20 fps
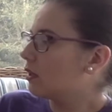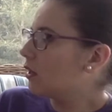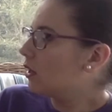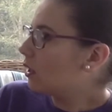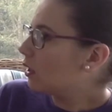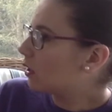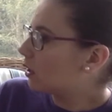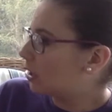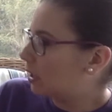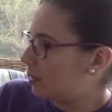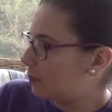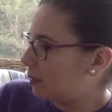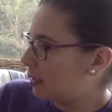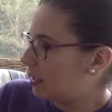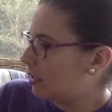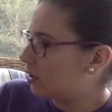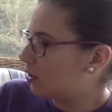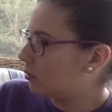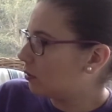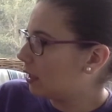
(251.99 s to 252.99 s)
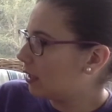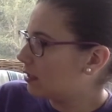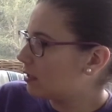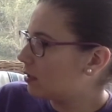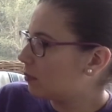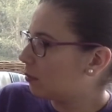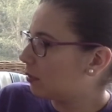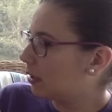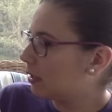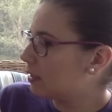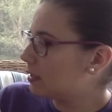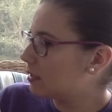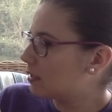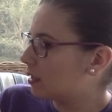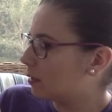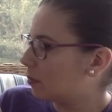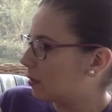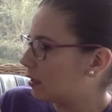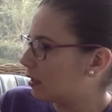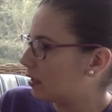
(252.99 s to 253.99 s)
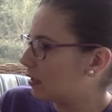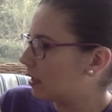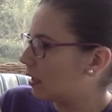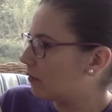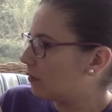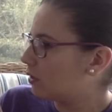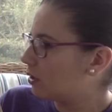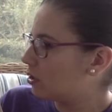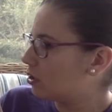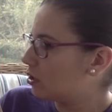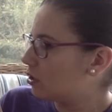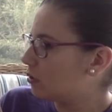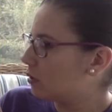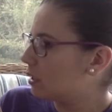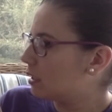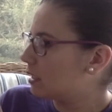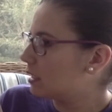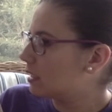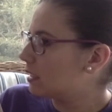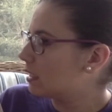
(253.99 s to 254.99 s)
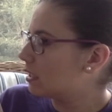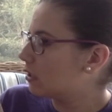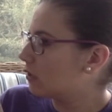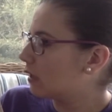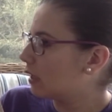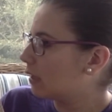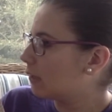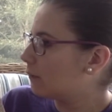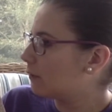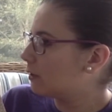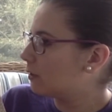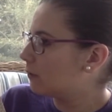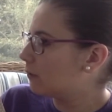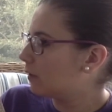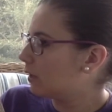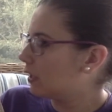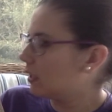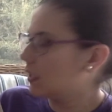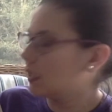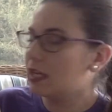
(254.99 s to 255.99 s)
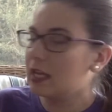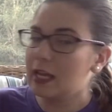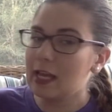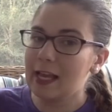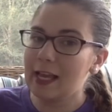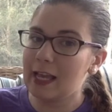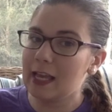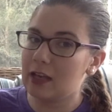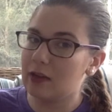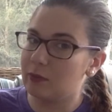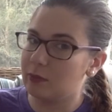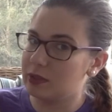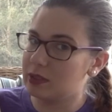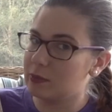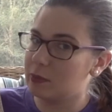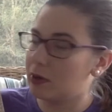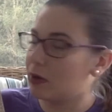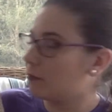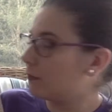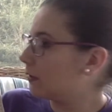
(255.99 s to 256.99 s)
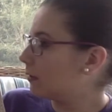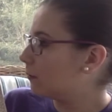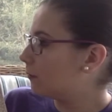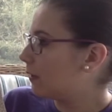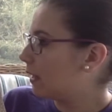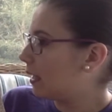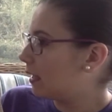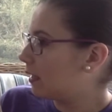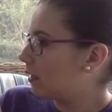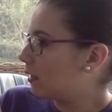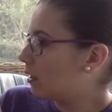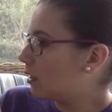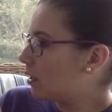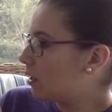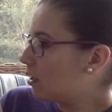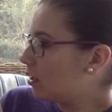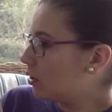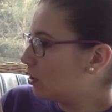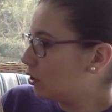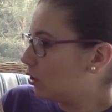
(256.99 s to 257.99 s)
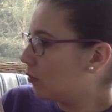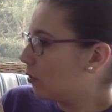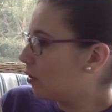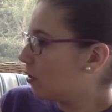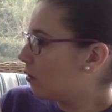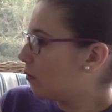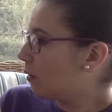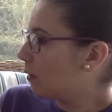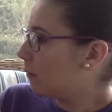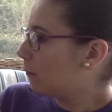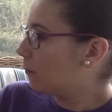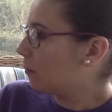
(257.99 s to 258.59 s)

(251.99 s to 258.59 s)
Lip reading: Could it be you? Asked the prince, slipping the lovely shoe onto Cinderelephant's foot. It was a perfect fit. You are the one for